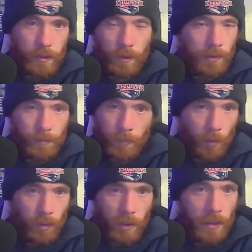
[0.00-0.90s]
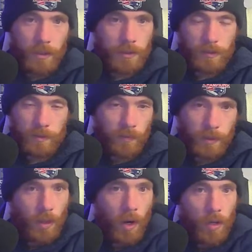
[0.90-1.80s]
in both leagues.
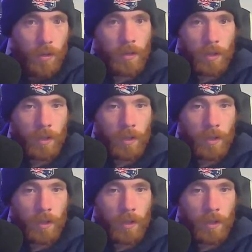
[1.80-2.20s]
It's hard.